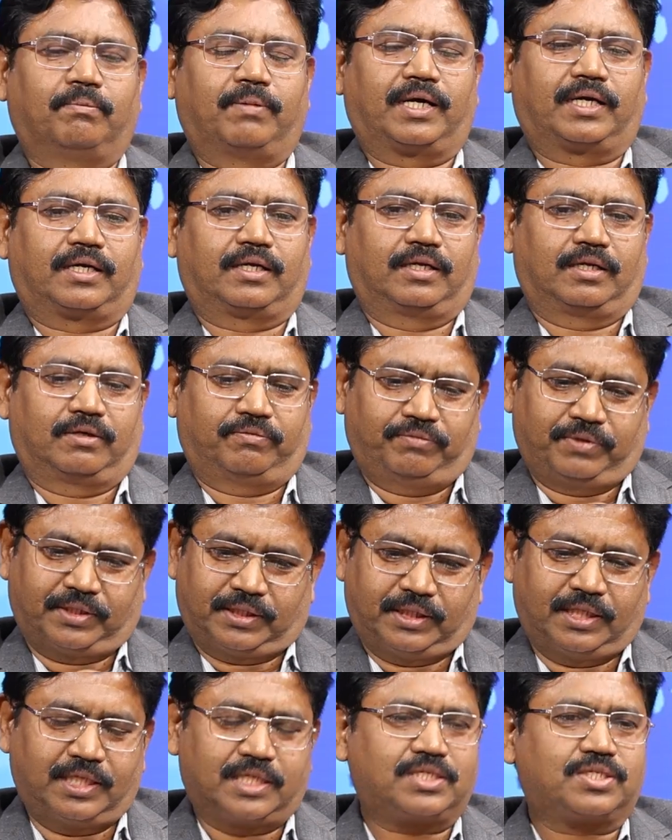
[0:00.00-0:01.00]
But
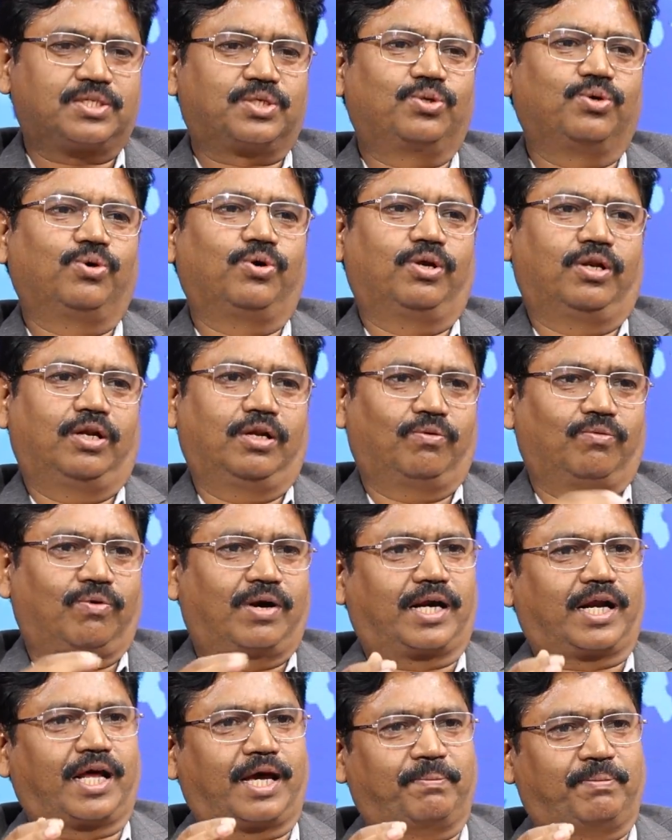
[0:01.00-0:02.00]
with this tool,
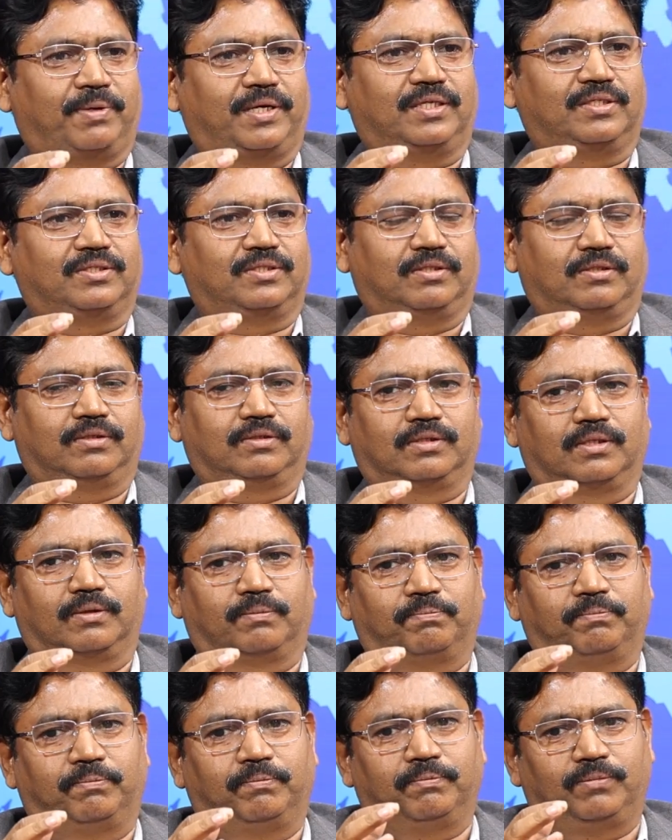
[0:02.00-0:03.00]
what happens, the
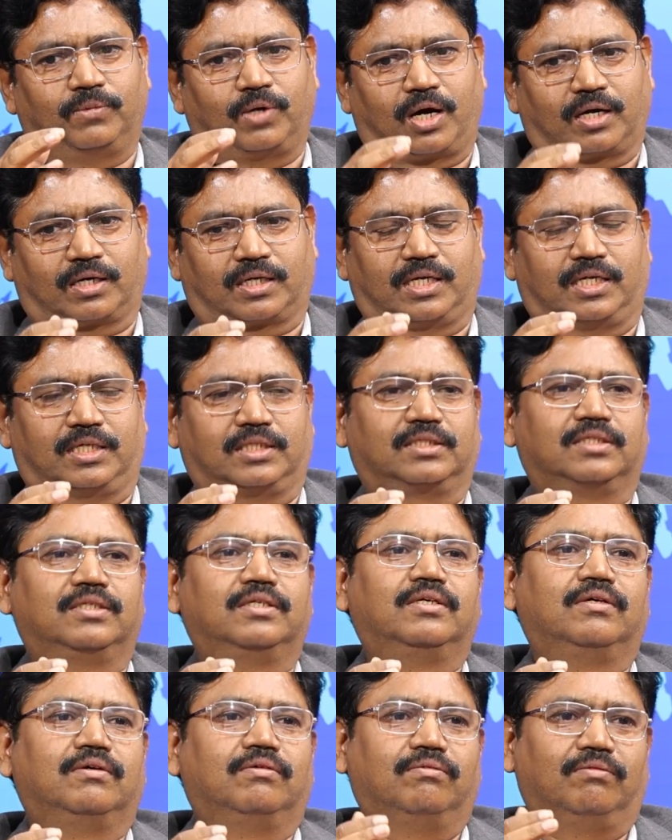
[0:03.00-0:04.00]
doctors
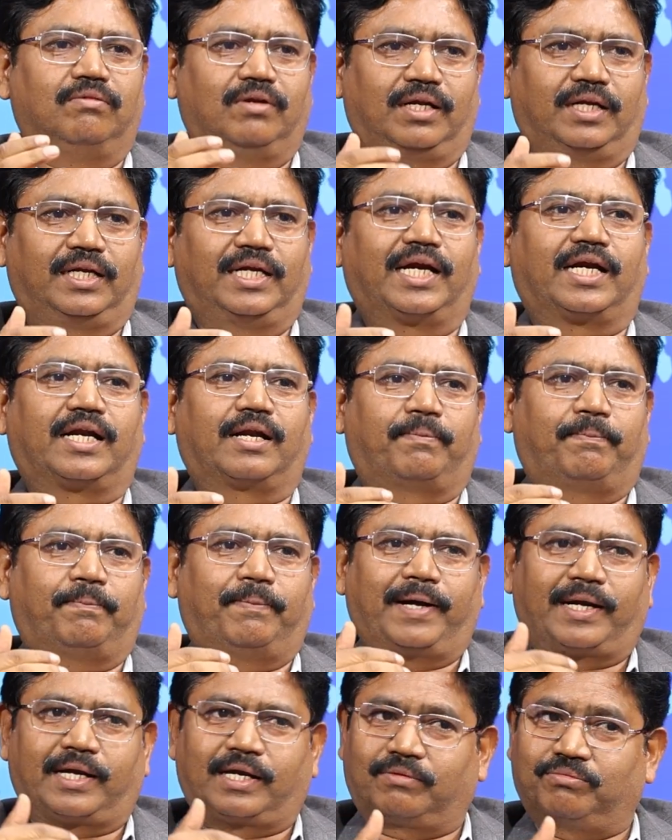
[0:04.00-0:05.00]
will get a
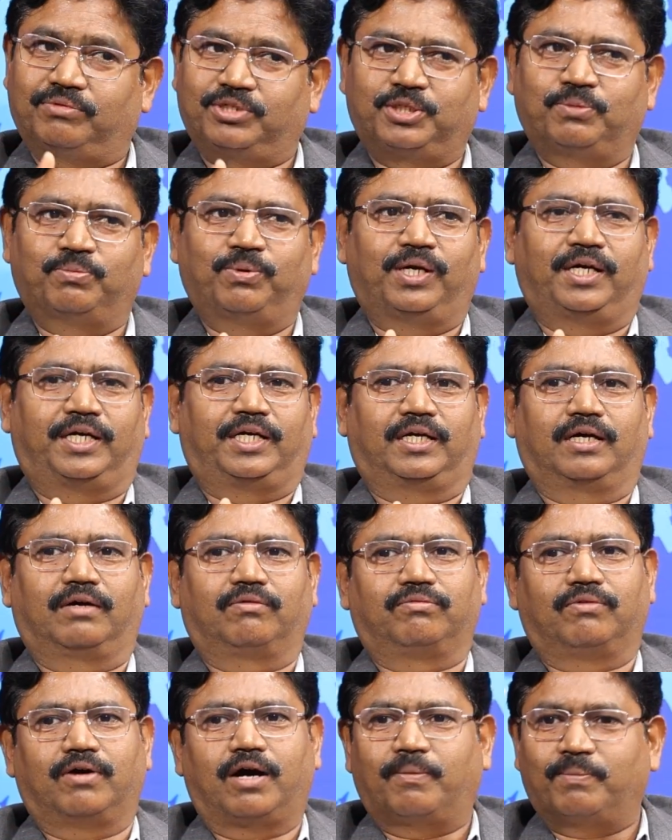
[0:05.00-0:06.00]
better visibility of
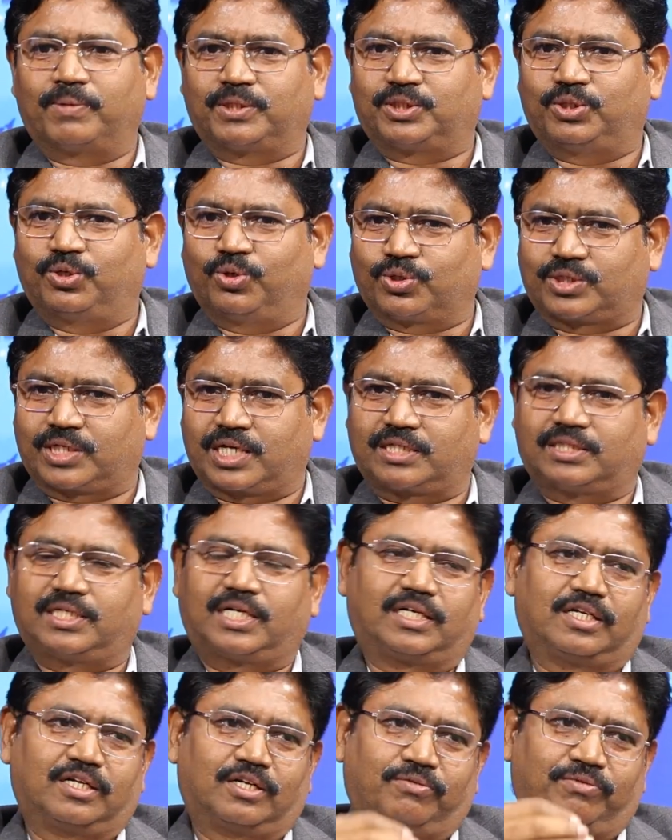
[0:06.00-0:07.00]
how much dosage
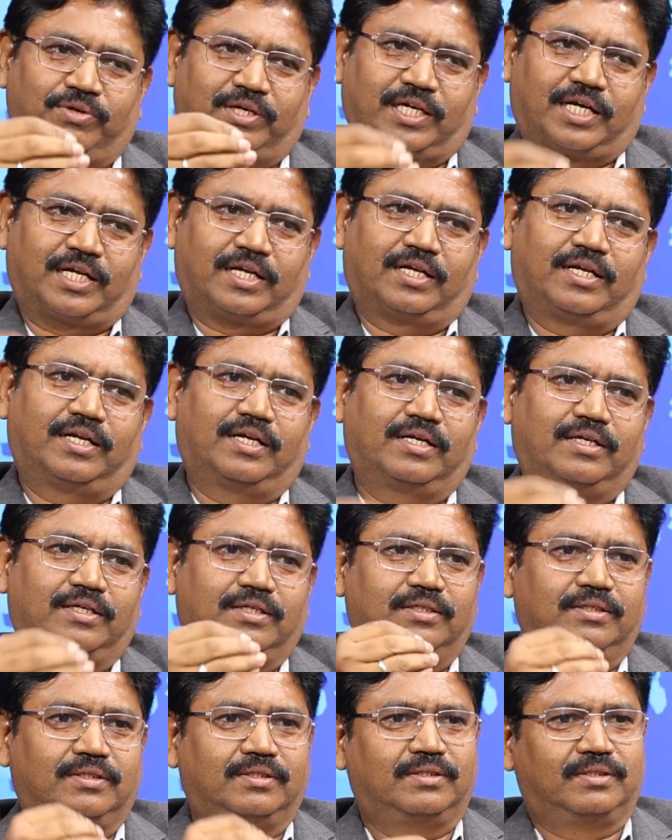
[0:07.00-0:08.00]
that we can
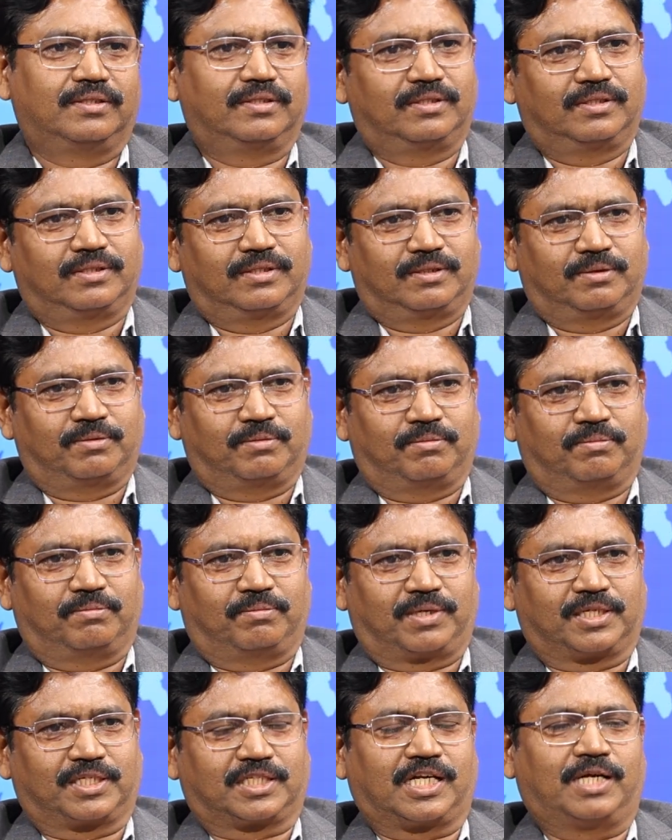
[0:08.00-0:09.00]

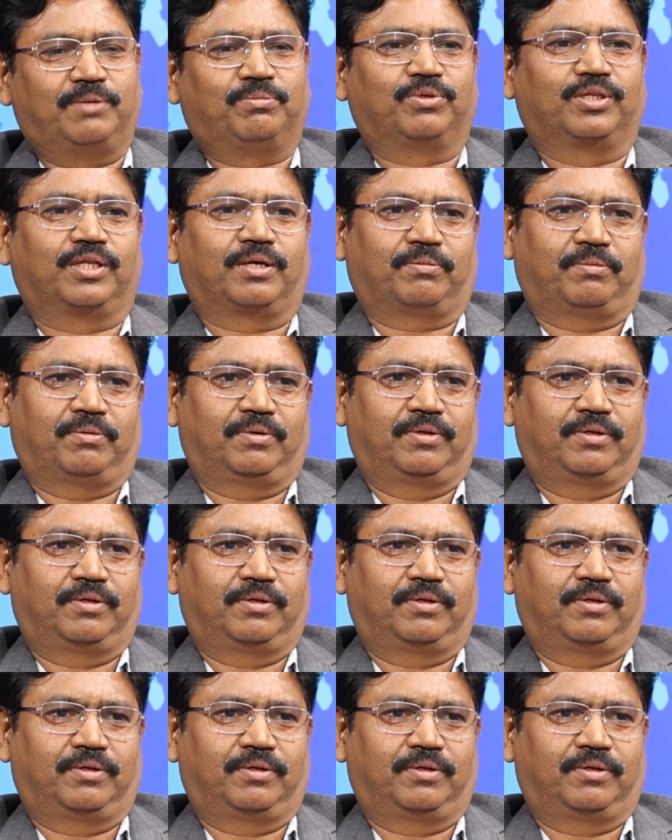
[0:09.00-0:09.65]
prescribe to the